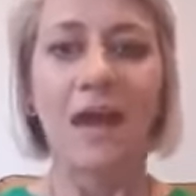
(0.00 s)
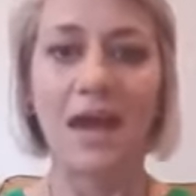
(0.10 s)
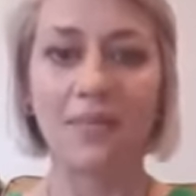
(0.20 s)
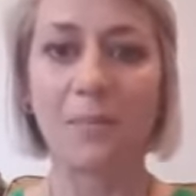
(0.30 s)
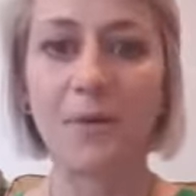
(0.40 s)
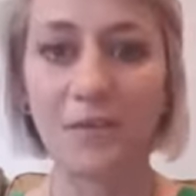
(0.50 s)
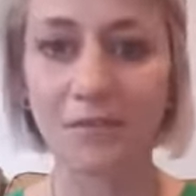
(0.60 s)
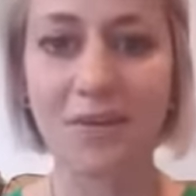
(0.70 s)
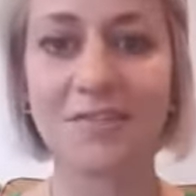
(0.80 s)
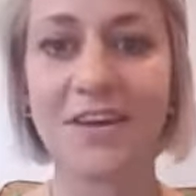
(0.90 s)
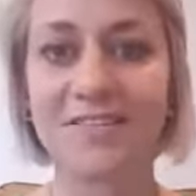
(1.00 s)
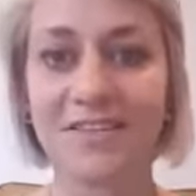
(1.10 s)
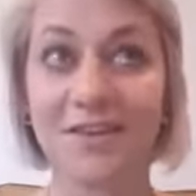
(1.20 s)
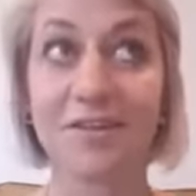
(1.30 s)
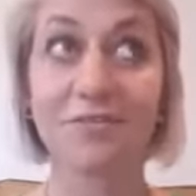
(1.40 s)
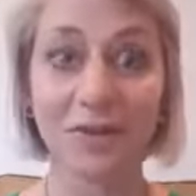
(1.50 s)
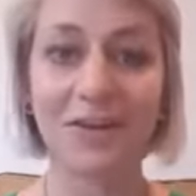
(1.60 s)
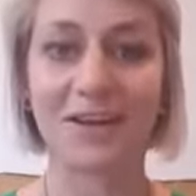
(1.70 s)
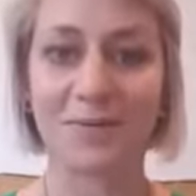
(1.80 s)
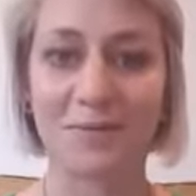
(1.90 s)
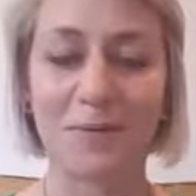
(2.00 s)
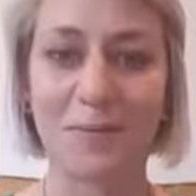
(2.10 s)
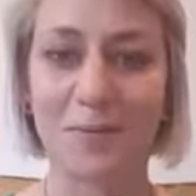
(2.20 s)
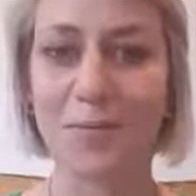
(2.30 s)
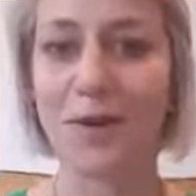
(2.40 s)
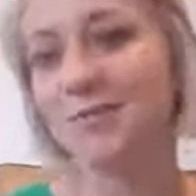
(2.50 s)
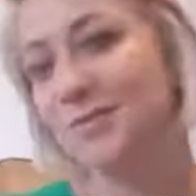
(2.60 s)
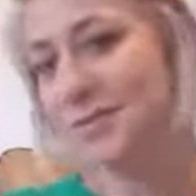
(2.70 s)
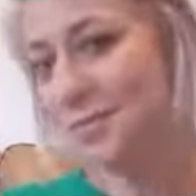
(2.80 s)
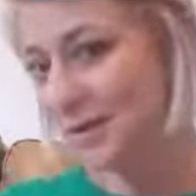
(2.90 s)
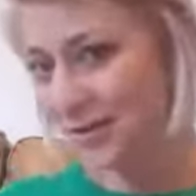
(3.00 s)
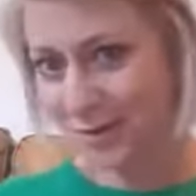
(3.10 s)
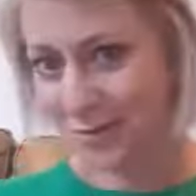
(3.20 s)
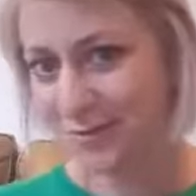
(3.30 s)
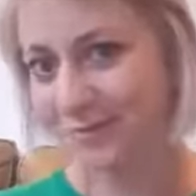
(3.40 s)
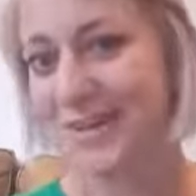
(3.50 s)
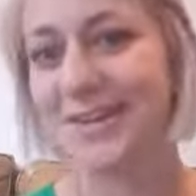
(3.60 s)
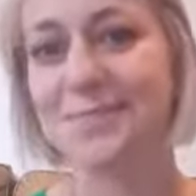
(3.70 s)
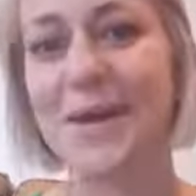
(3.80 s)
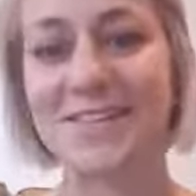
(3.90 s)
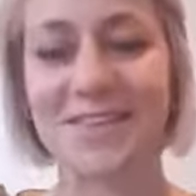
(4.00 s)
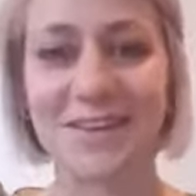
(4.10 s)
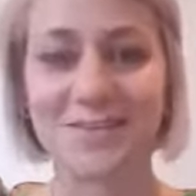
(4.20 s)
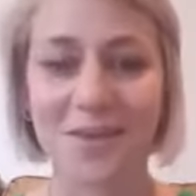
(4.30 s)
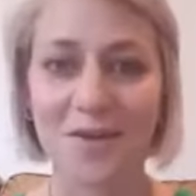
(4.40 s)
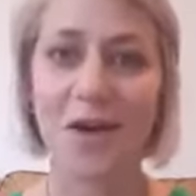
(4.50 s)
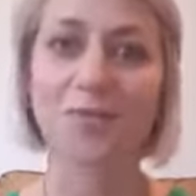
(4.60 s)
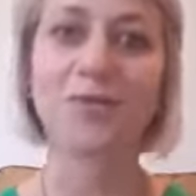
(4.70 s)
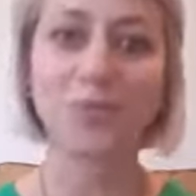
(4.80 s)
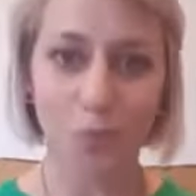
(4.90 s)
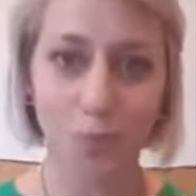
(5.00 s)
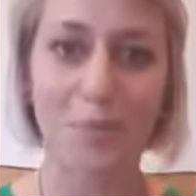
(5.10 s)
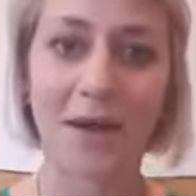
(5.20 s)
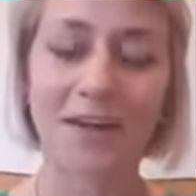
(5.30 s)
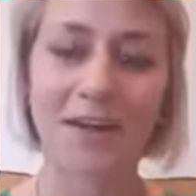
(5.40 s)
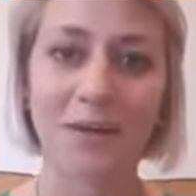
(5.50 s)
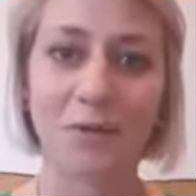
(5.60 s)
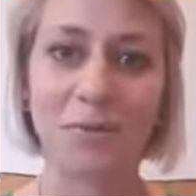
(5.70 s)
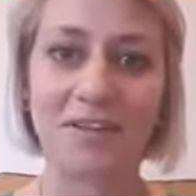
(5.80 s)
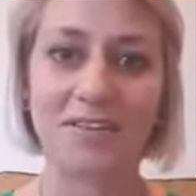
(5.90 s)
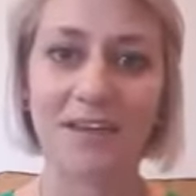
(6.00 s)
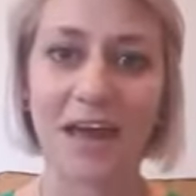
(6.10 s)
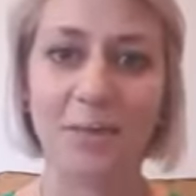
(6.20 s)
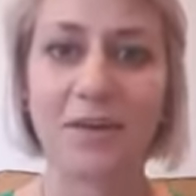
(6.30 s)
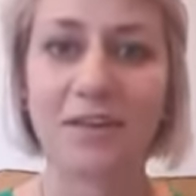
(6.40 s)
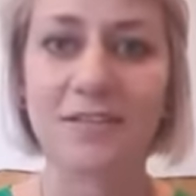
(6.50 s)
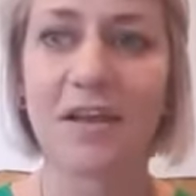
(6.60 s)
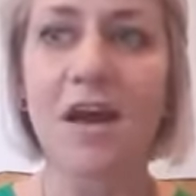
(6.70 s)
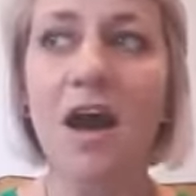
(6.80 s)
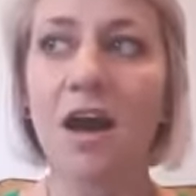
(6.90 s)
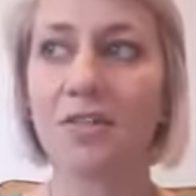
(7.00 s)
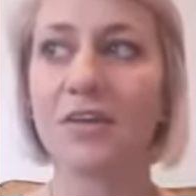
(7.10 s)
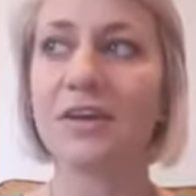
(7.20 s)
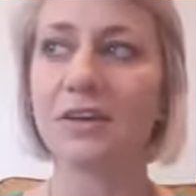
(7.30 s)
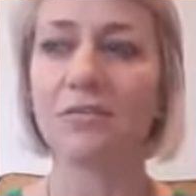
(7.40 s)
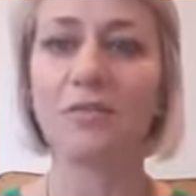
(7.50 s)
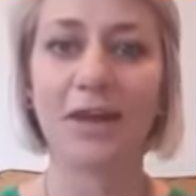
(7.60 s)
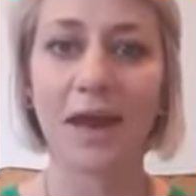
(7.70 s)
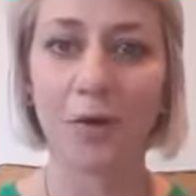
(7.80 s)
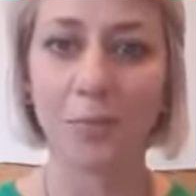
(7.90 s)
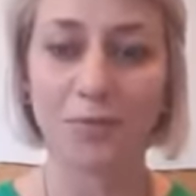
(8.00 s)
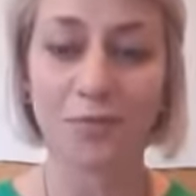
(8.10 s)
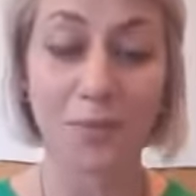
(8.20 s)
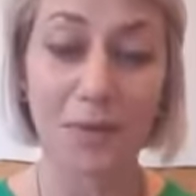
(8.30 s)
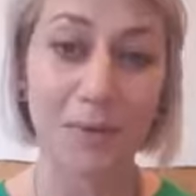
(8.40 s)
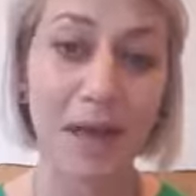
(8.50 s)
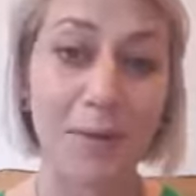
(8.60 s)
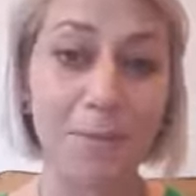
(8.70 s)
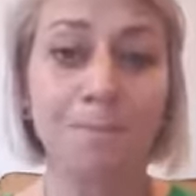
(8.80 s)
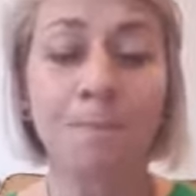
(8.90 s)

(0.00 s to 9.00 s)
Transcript: And the bit that resonated, ironically, with people the most was the bit that I wasn't really expecting. So I'm going to talk about it a little bit today because I think it can really help some people out.